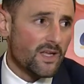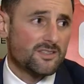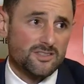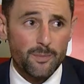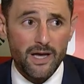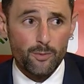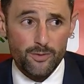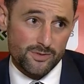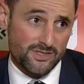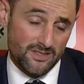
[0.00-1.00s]
Somehow we
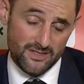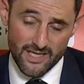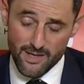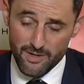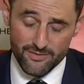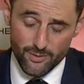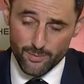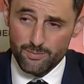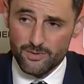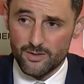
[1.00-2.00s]
were still in the game by four.
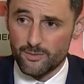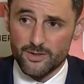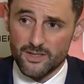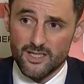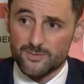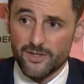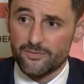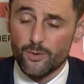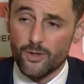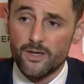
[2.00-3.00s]
You know, we only lost by
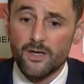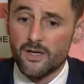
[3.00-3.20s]
four.